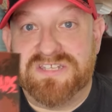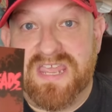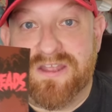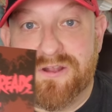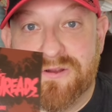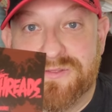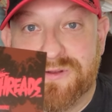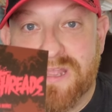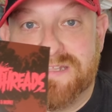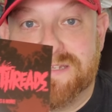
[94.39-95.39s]
A Terror
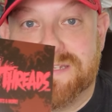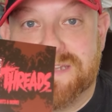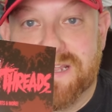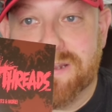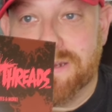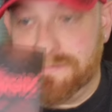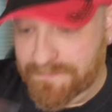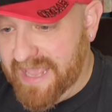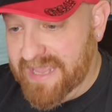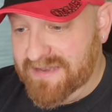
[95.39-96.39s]
Thread sticker,
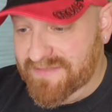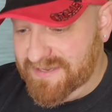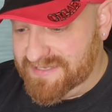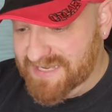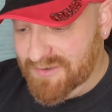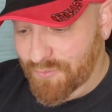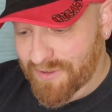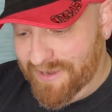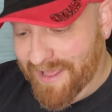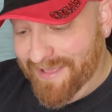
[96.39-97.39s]
and they sent
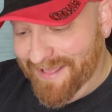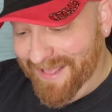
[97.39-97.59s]
one